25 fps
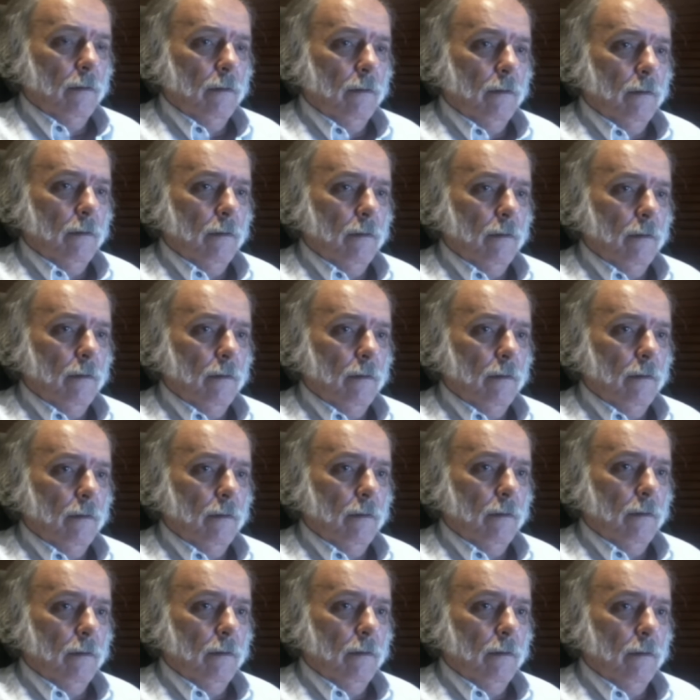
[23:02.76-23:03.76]

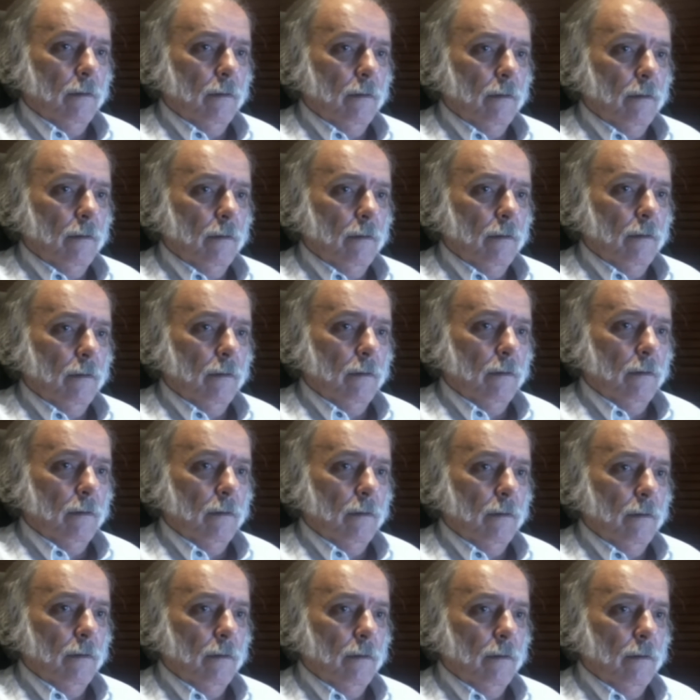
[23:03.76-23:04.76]

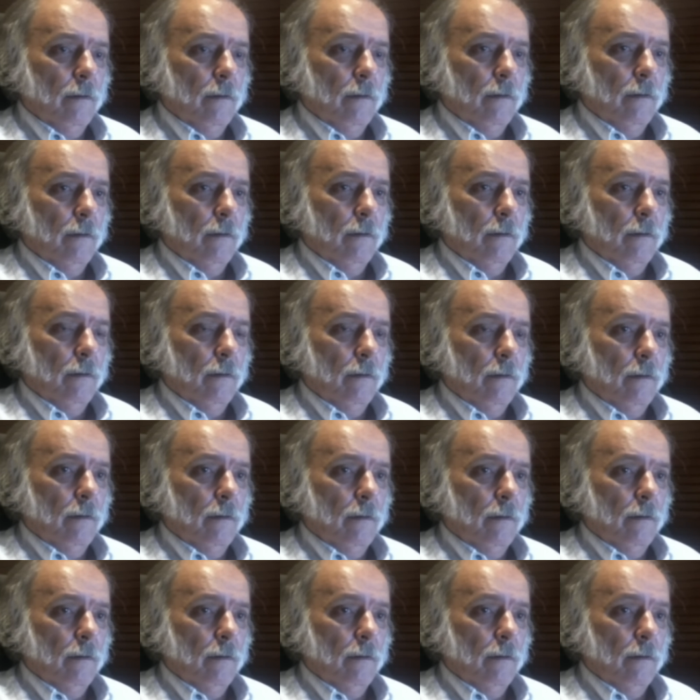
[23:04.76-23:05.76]

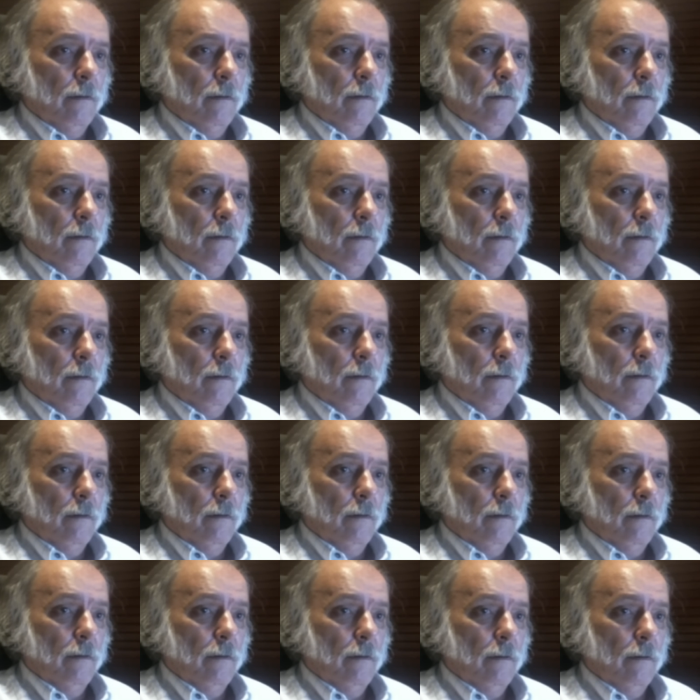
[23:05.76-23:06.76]

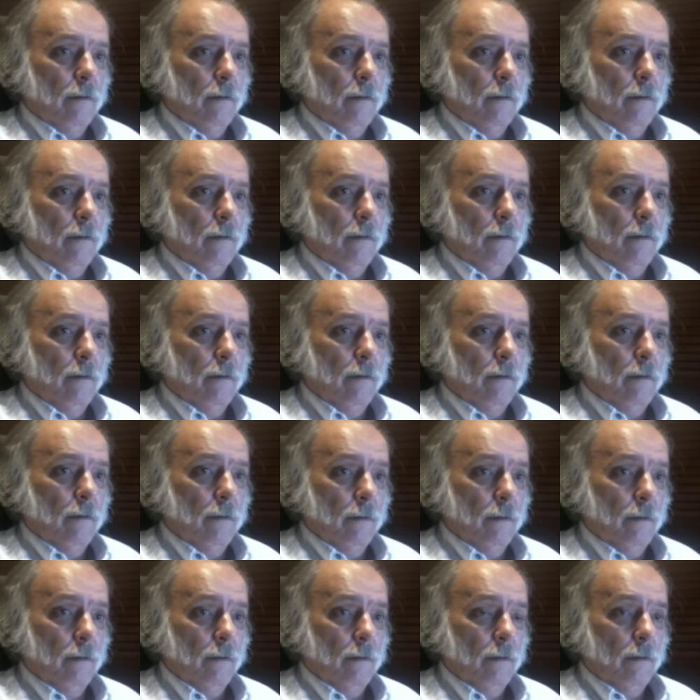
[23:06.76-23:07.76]

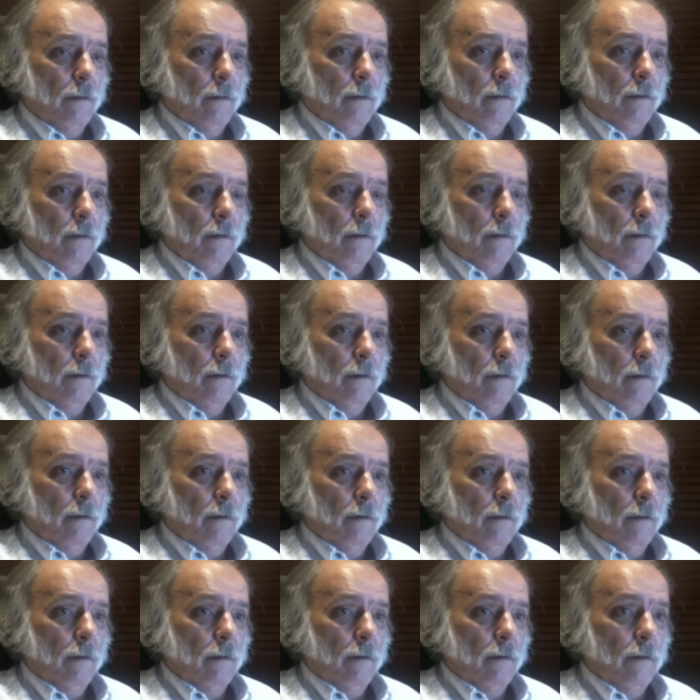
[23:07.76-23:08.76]
(silent)